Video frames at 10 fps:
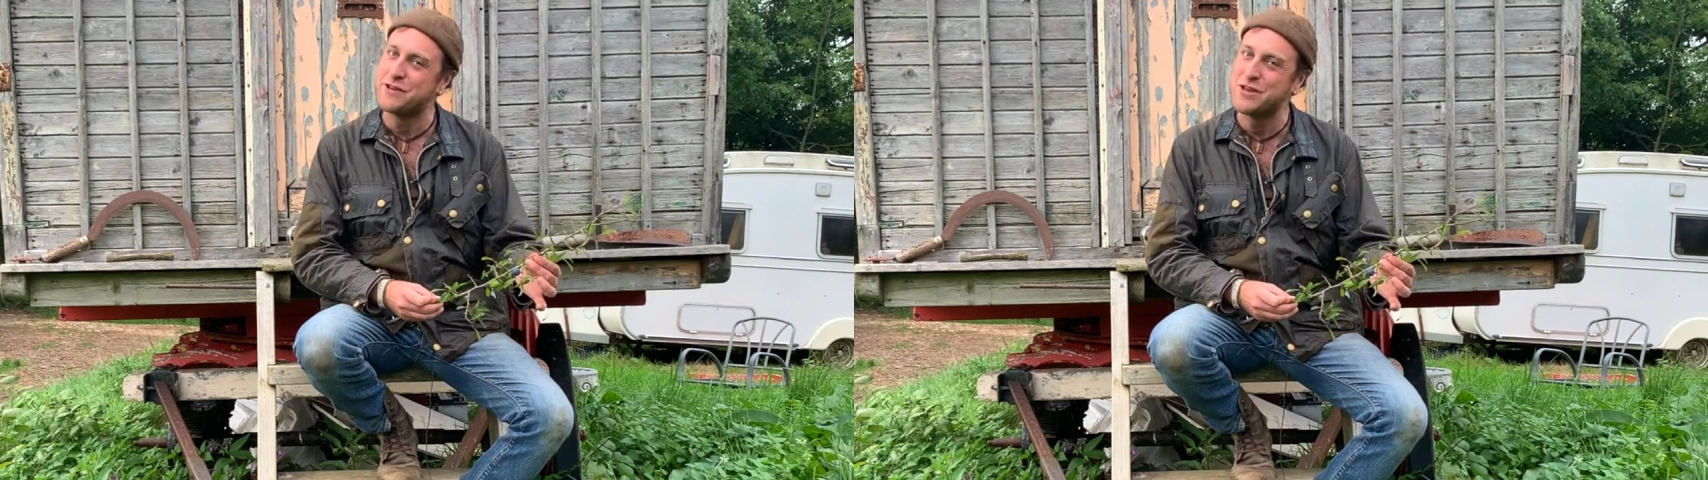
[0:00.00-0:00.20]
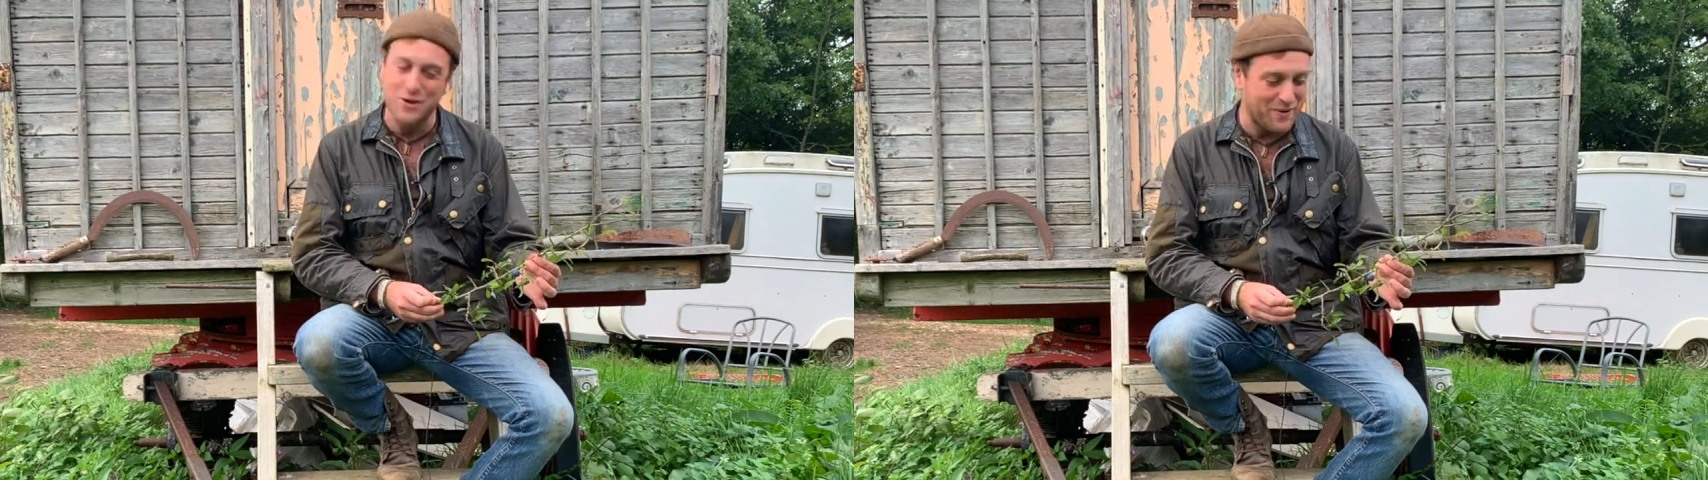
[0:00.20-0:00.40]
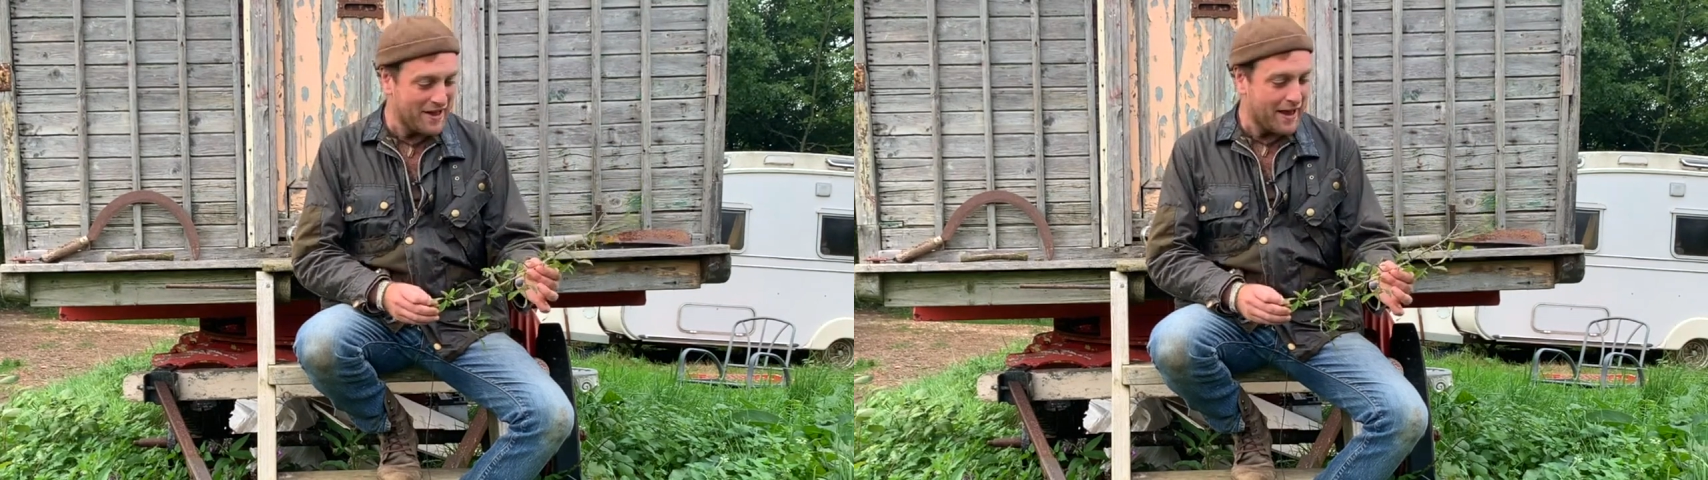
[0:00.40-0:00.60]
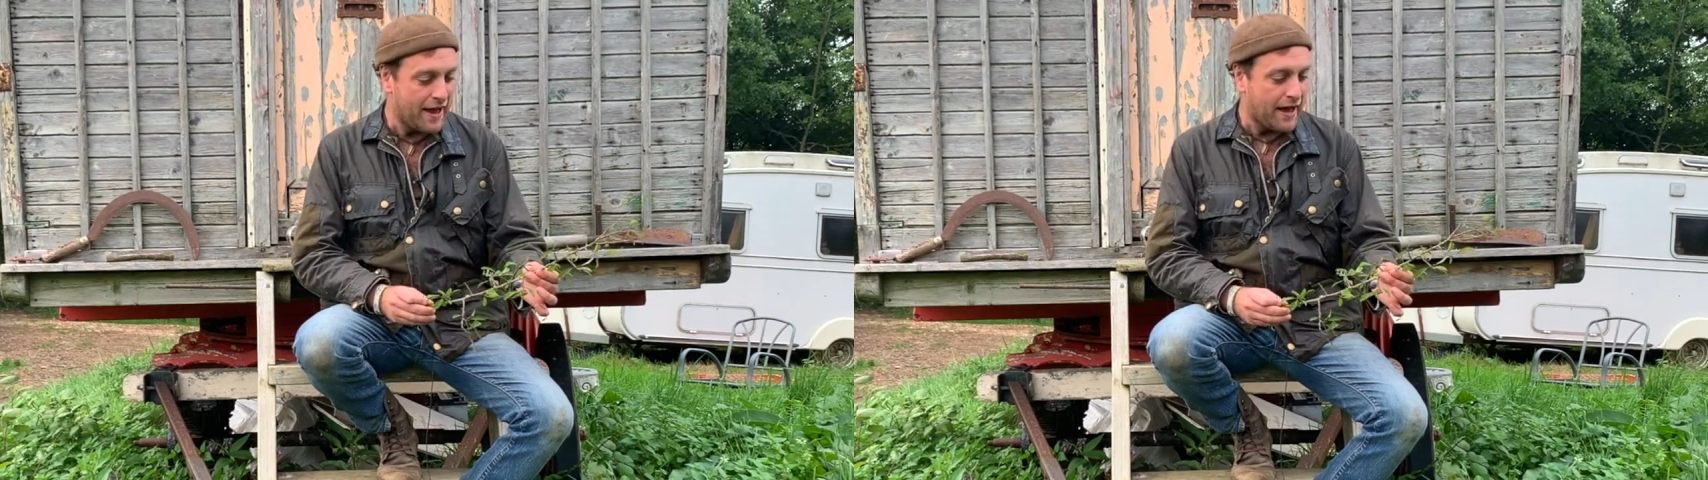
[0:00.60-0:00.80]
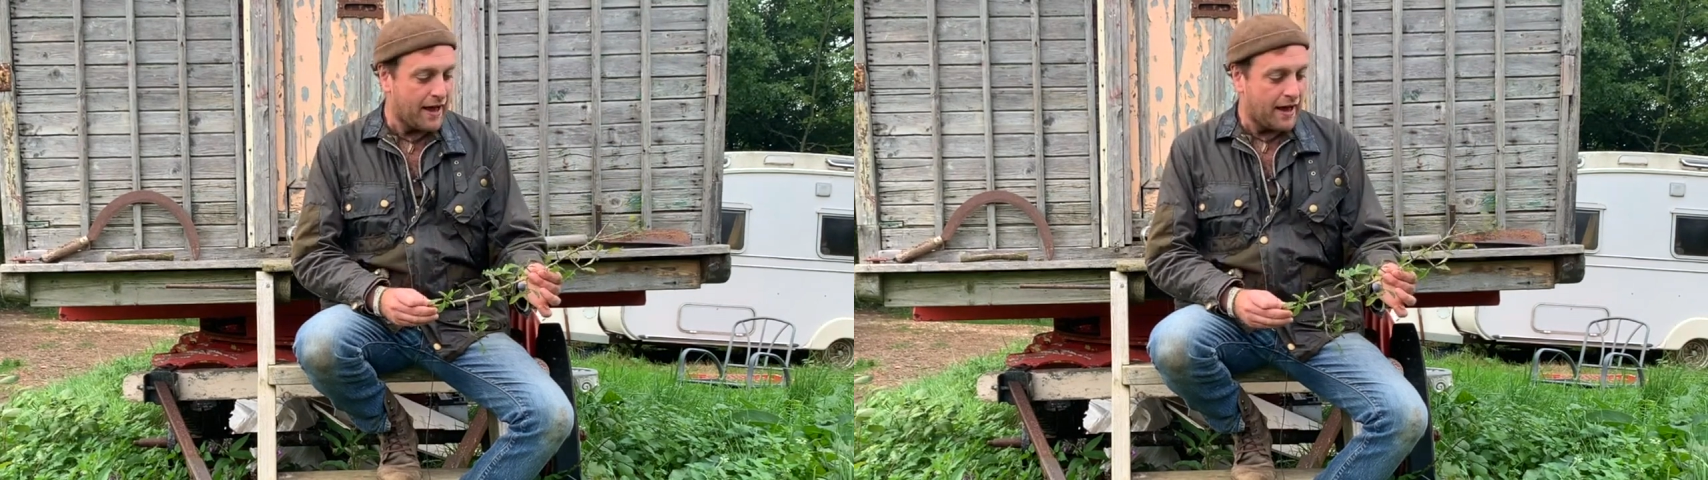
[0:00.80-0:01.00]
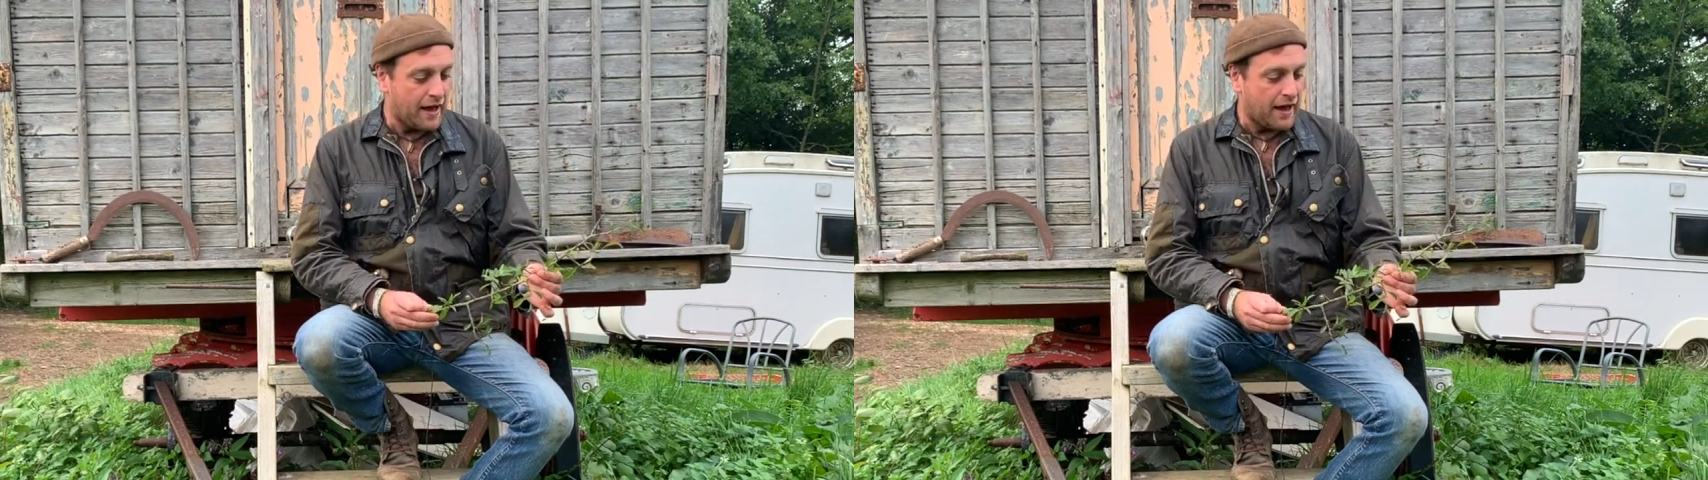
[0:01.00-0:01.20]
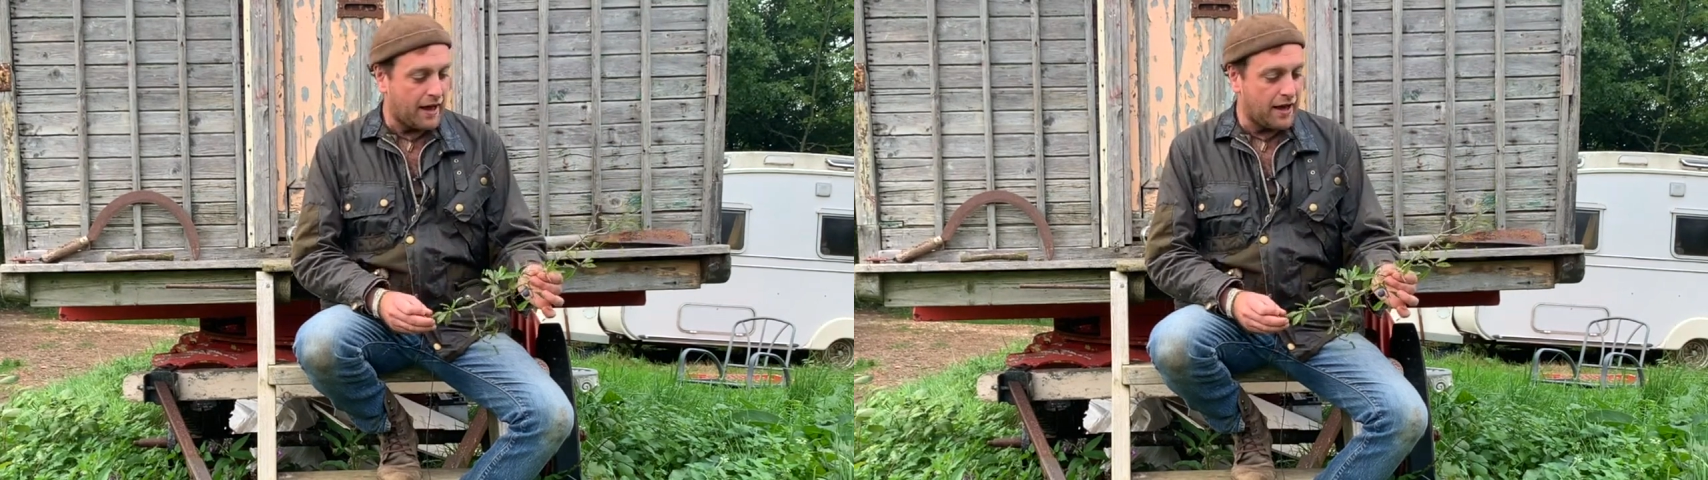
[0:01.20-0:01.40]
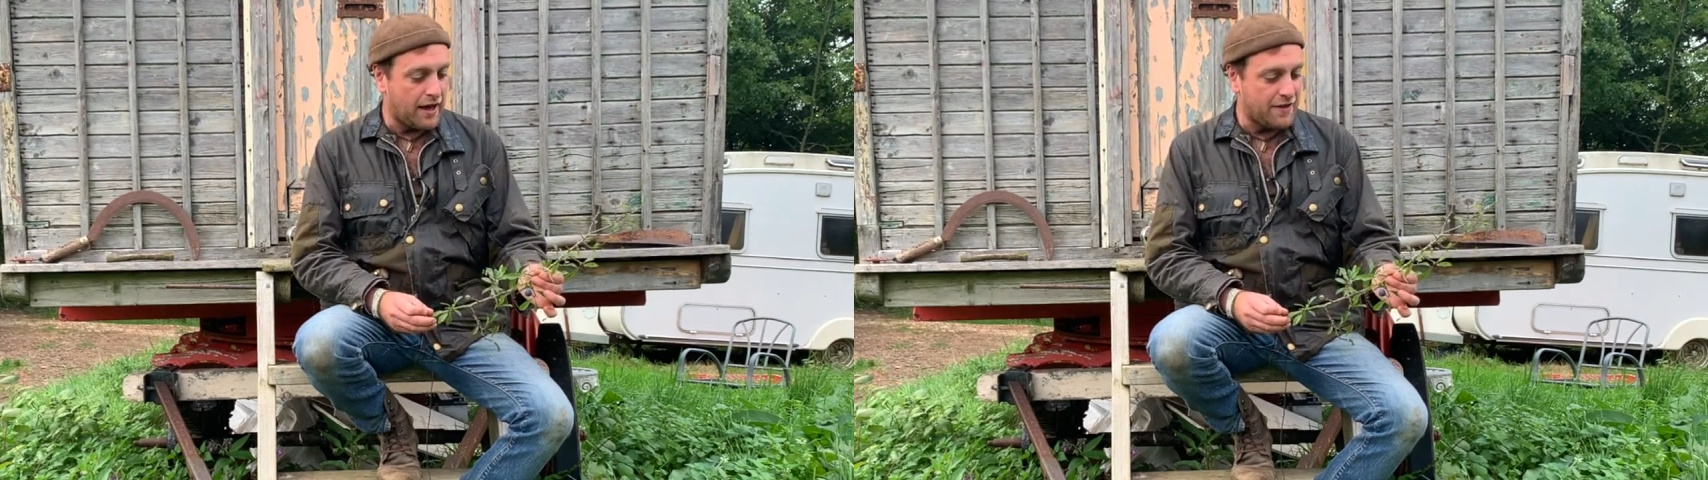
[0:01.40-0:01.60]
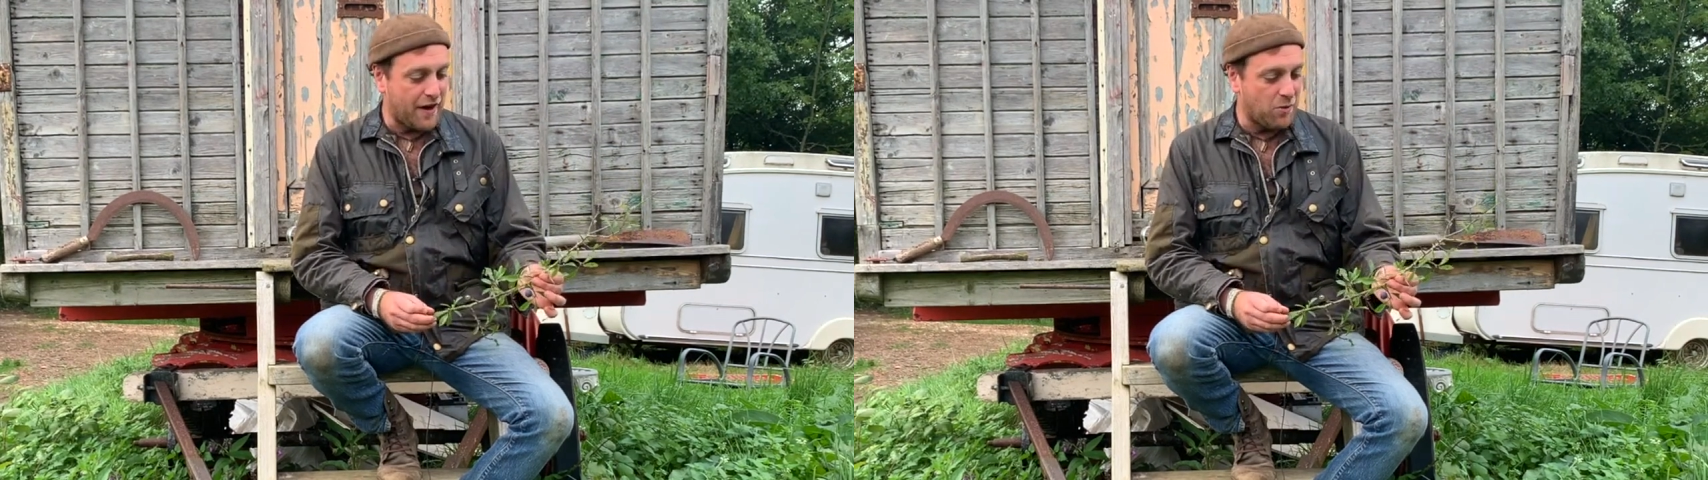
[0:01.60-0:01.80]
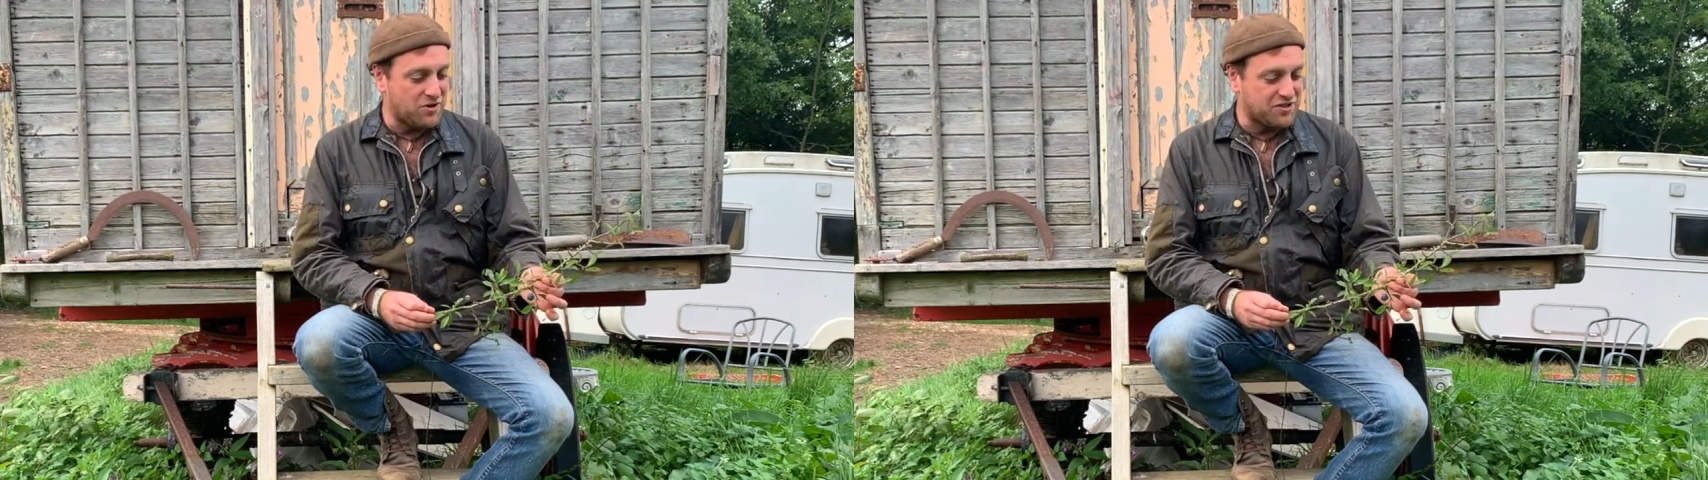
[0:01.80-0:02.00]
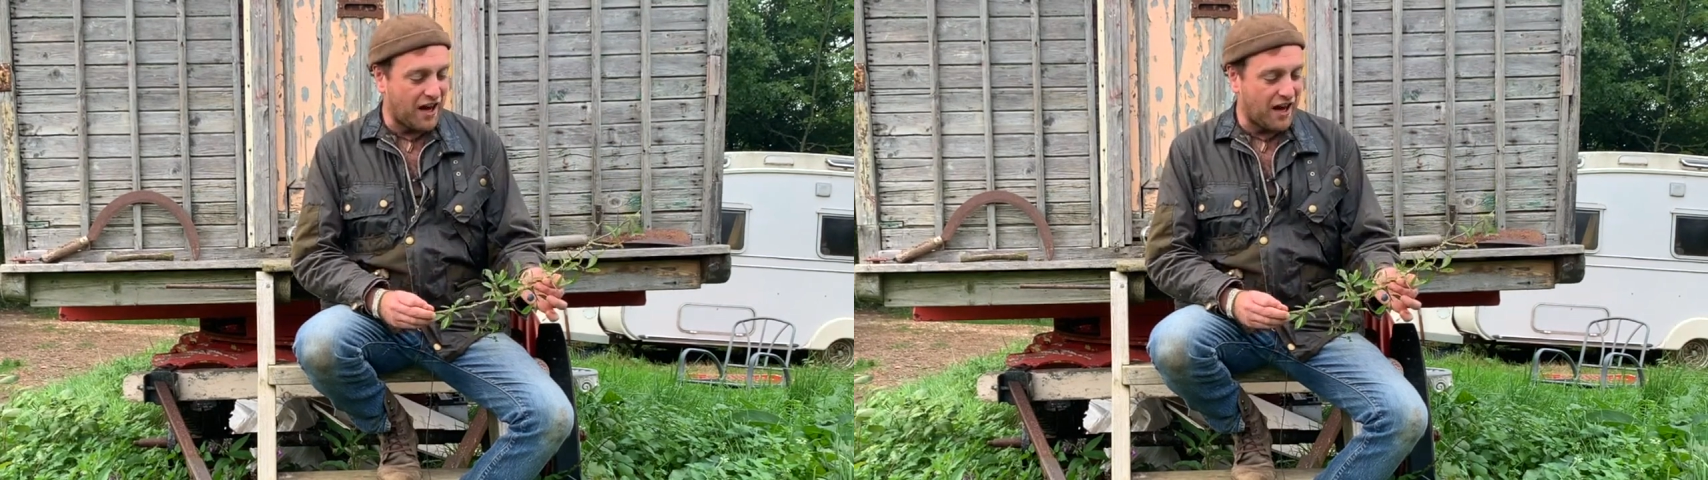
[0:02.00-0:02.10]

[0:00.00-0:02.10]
you. There was,